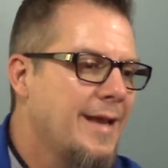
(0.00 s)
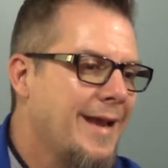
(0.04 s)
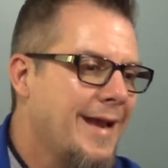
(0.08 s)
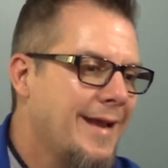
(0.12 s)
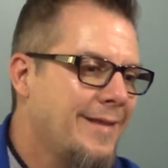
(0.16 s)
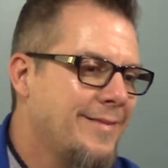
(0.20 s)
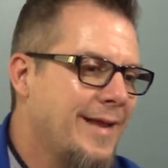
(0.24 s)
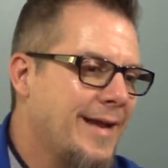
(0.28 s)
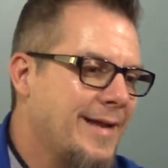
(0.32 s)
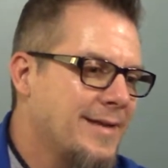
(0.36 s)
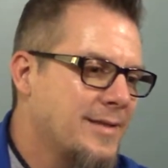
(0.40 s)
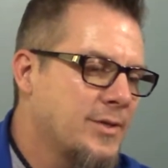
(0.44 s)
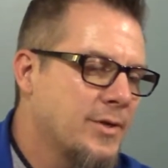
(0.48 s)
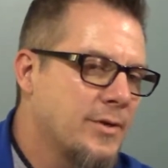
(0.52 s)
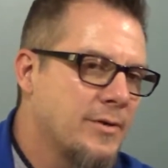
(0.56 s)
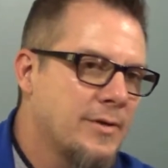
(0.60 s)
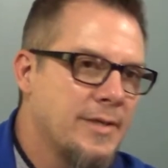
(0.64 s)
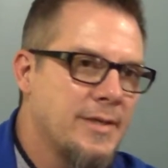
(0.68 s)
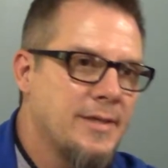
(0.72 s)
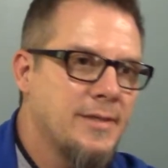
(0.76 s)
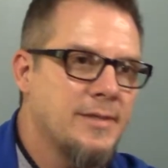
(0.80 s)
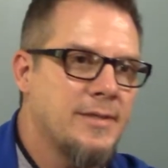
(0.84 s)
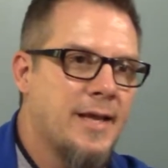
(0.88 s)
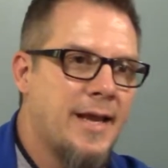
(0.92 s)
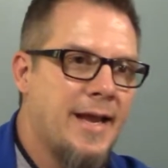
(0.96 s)
And that turned
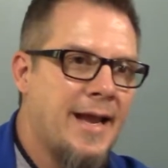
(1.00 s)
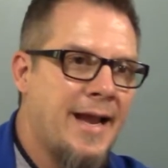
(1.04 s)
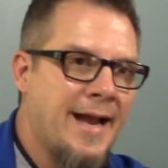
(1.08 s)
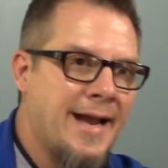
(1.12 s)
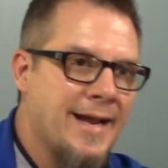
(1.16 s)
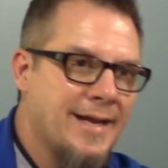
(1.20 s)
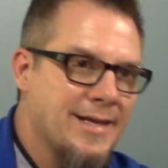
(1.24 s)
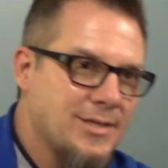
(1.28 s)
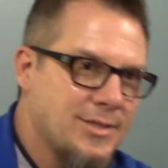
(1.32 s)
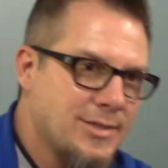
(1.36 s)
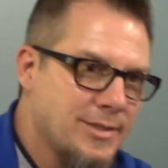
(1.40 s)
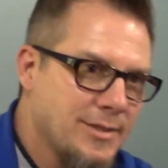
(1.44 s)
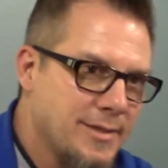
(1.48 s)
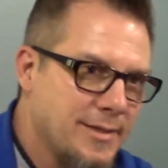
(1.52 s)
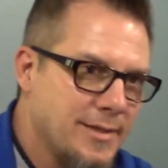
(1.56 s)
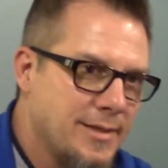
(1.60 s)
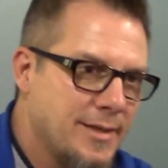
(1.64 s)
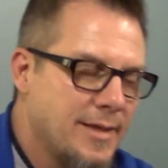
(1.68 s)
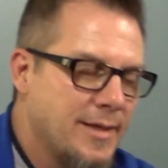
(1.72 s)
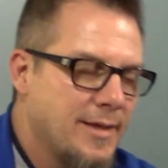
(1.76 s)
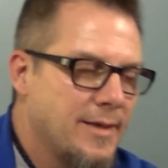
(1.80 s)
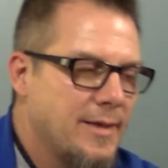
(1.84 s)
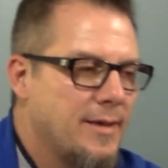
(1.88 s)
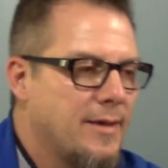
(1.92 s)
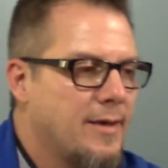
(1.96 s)
into action
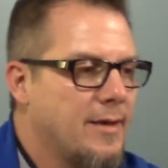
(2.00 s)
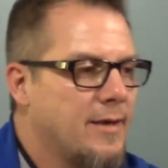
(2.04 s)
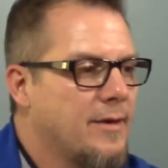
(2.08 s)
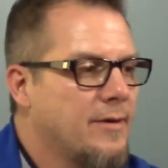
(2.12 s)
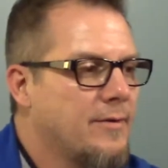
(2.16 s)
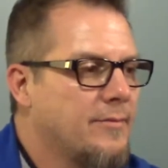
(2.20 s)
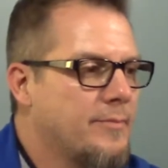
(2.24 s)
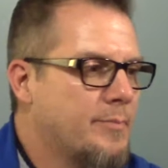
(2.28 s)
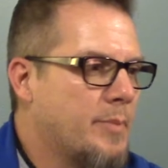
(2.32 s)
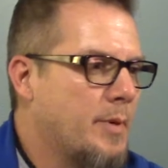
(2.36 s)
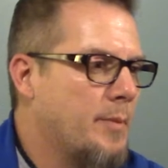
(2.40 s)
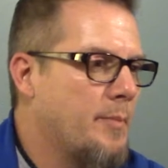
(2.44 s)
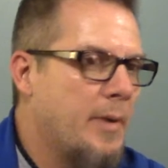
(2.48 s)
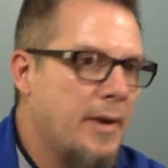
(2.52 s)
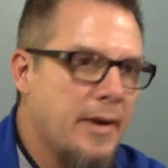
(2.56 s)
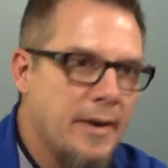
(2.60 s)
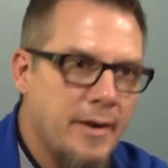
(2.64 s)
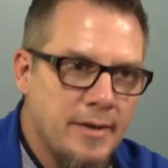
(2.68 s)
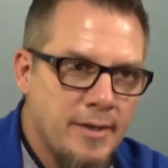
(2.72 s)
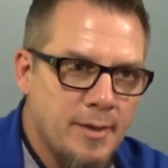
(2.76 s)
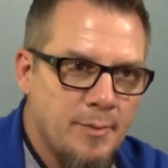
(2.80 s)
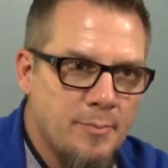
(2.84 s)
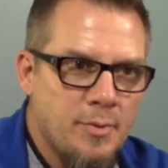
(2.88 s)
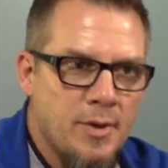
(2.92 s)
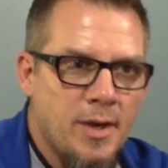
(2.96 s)
of
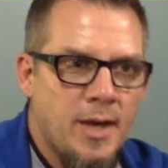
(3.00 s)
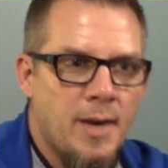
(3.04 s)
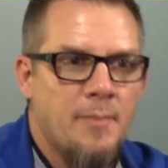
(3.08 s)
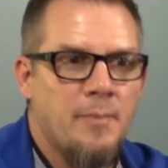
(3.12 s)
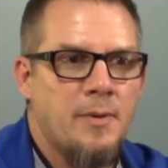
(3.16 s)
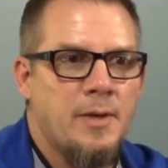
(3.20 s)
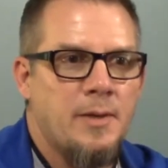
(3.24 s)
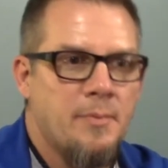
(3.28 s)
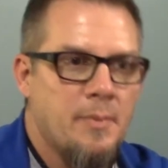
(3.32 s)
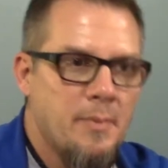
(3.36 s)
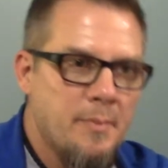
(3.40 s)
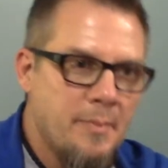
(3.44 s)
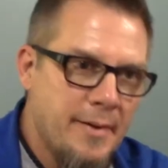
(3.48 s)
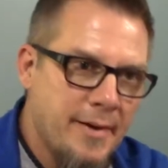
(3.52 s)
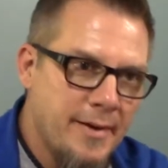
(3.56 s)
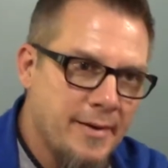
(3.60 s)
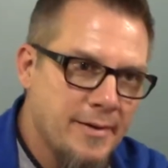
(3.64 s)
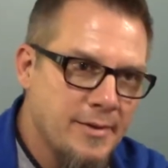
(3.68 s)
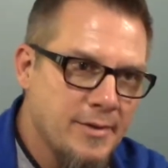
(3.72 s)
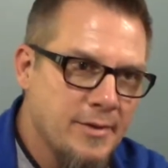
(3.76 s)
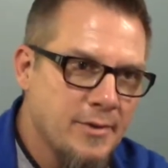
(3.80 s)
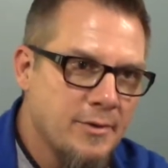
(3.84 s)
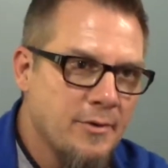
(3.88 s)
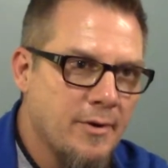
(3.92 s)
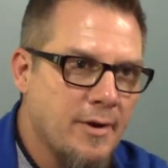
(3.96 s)
preparing the property,
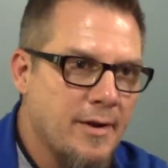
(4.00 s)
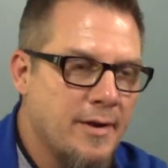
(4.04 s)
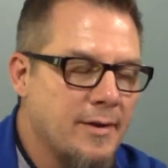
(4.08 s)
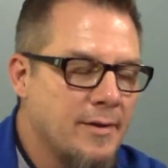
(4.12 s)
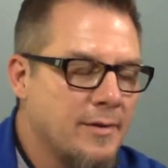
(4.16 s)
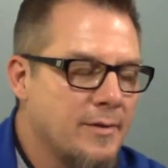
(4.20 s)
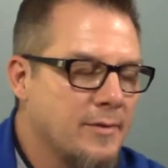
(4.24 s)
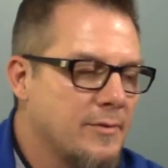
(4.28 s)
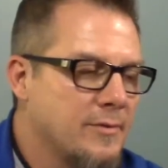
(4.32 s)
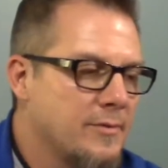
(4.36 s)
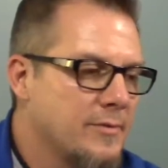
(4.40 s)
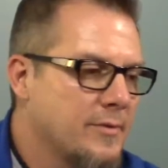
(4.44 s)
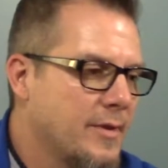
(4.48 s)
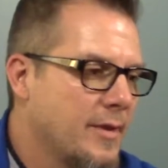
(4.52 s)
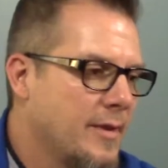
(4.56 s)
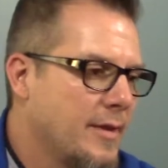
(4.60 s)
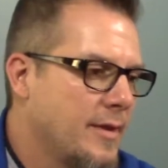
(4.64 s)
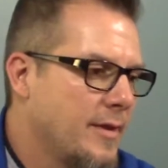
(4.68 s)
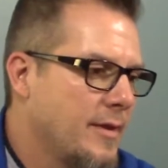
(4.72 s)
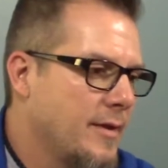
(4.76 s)
preparing the grounds.